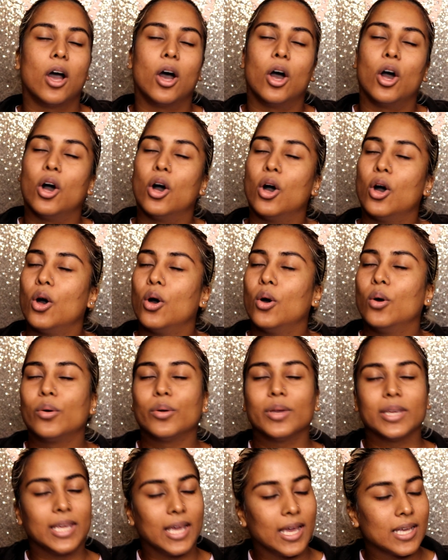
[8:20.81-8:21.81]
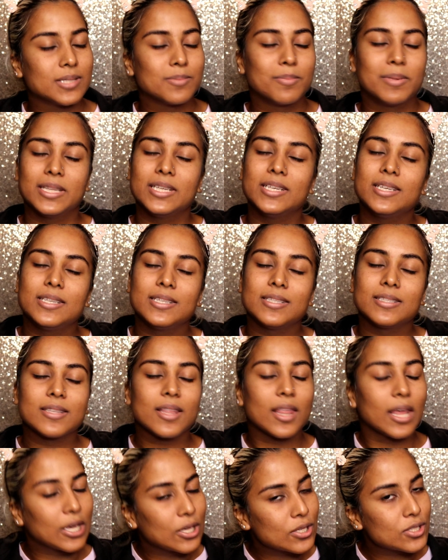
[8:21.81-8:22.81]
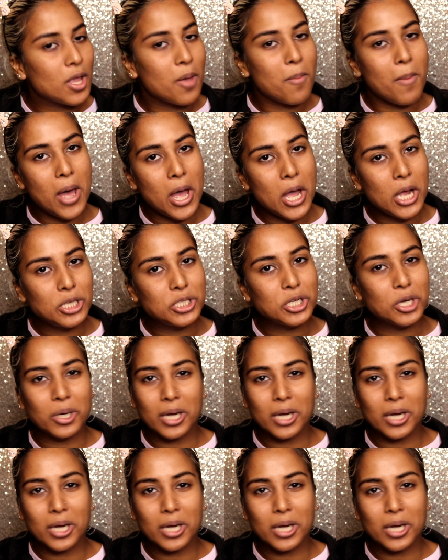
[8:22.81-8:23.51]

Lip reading: oh yes please, thank you so much.